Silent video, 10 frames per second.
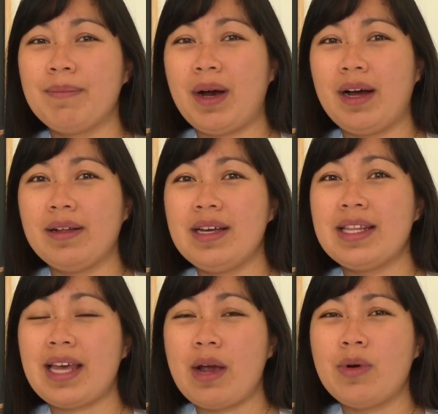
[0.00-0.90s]
But
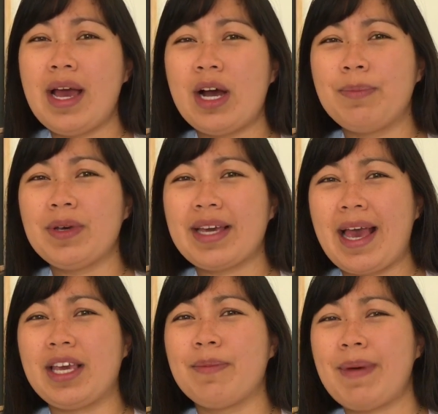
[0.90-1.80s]
they will help you
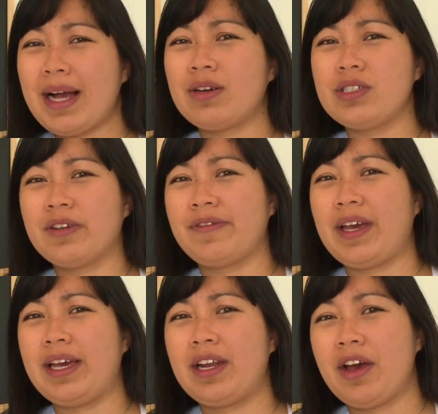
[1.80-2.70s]
get you back on your
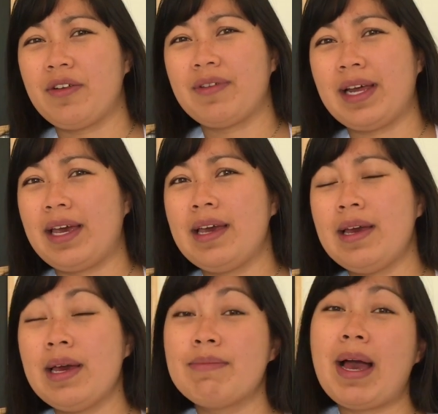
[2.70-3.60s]
feet and hopefully
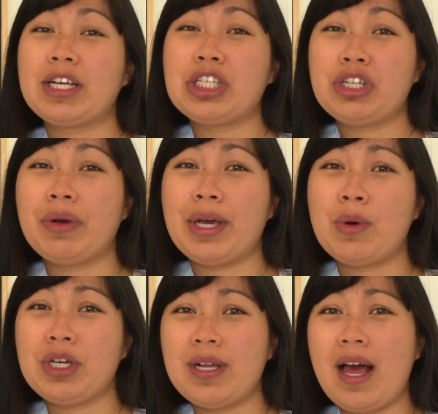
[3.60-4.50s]
back to doing
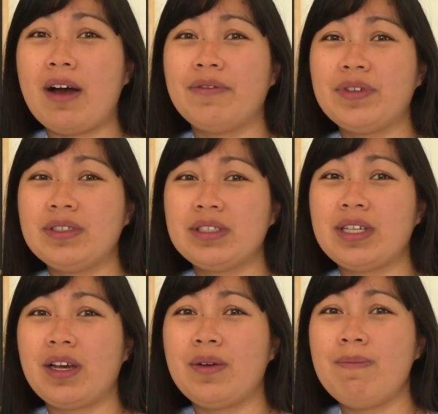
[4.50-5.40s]
what you love.
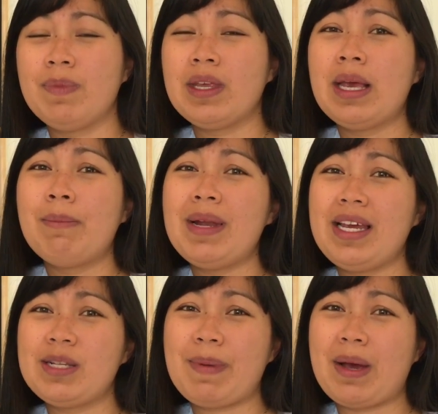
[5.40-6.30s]
So
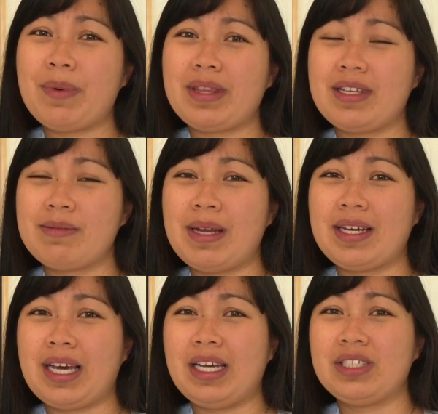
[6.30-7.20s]
please bear with this
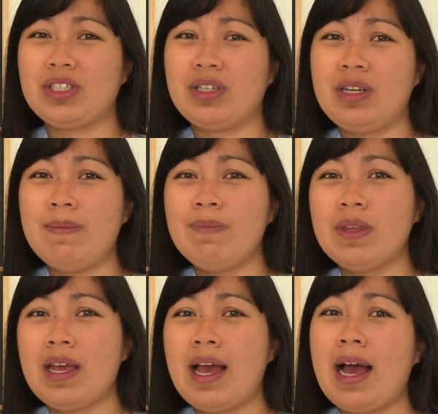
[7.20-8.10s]
medication
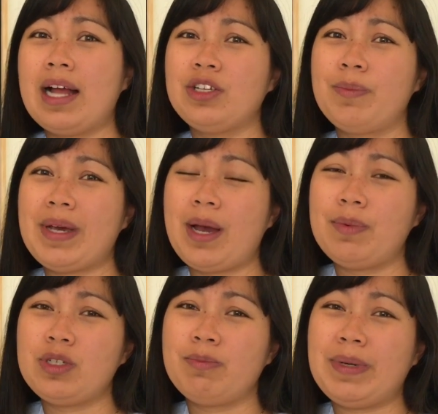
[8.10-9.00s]
and you'll be
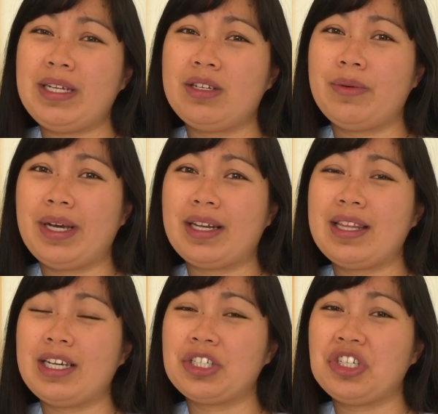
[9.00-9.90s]
able to be doing the
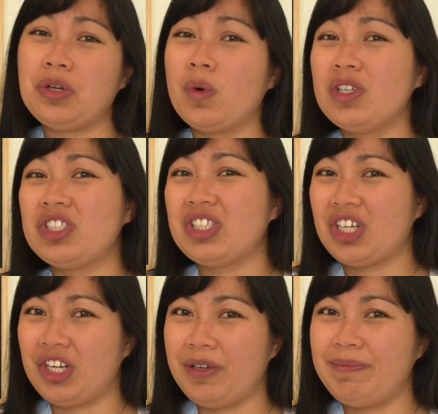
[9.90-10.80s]
things that you want to
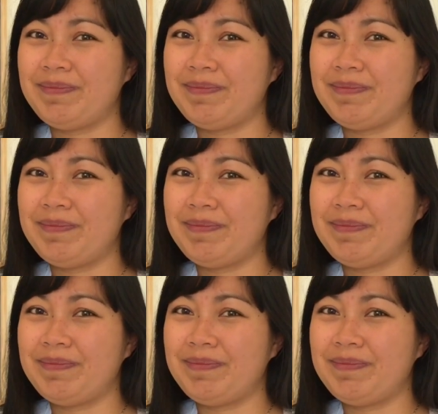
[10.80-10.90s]
do.